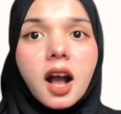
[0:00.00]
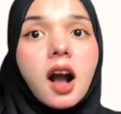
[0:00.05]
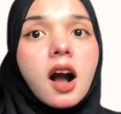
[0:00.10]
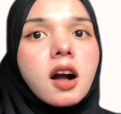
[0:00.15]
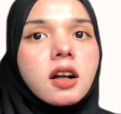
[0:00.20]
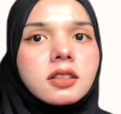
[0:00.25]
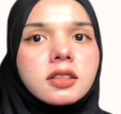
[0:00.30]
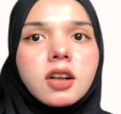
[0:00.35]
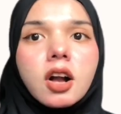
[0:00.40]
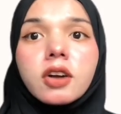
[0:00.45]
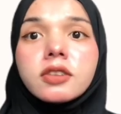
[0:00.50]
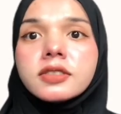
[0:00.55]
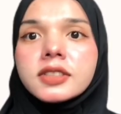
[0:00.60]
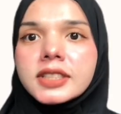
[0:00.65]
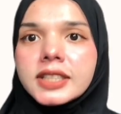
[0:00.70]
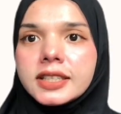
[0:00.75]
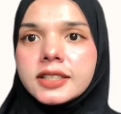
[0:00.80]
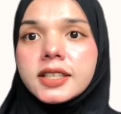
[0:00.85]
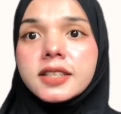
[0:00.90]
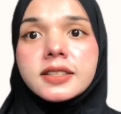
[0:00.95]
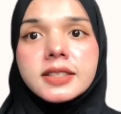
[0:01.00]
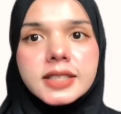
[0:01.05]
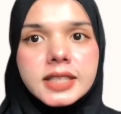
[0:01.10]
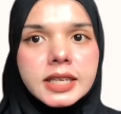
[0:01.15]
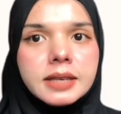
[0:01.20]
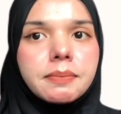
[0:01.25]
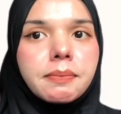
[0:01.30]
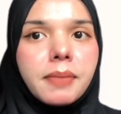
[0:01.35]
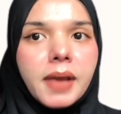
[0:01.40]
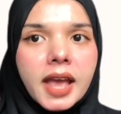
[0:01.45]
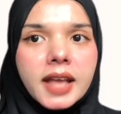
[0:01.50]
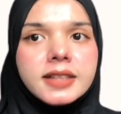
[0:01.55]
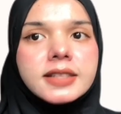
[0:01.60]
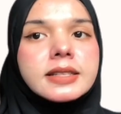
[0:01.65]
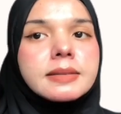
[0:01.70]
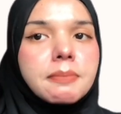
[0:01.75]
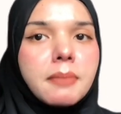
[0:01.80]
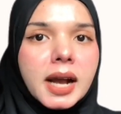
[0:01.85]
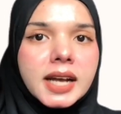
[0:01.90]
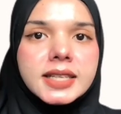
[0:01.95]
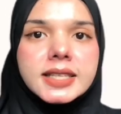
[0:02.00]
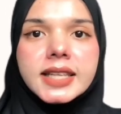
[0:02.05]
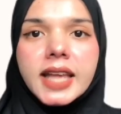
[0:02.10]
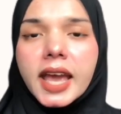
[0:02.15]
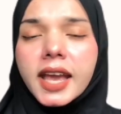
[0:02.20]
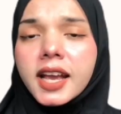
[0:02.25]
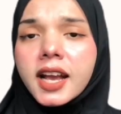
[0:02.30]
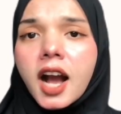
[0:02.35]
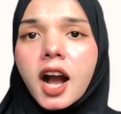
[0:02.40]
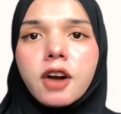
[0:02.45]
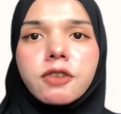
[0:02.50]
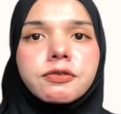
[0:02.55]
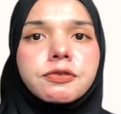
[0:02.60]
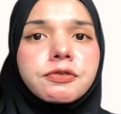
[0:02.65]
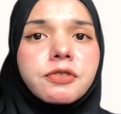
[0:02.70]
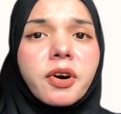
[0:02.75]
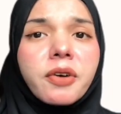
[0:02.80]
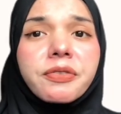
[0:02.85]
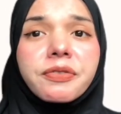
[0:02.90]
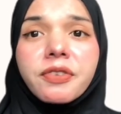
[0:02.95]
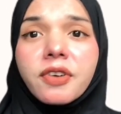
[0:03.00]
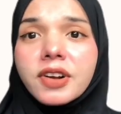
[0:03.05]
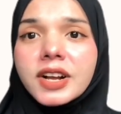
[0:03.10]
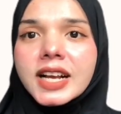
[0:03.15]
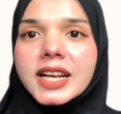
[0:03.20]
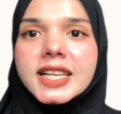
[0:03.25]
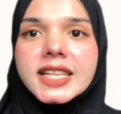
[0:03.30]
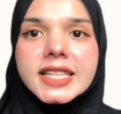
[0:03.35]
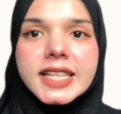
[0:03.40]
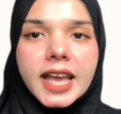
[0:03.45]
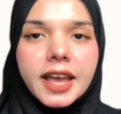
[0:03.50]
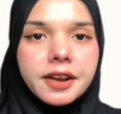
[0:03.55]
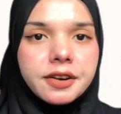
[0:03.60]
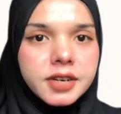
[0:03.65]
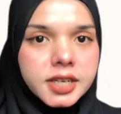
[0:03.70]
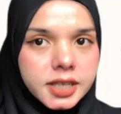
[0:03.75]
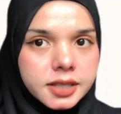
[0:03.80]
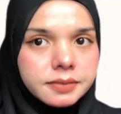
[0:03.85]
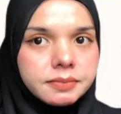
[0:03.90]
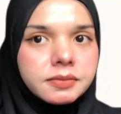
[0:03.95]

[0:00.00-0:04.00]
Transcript: all contingency plans must account for forecast error.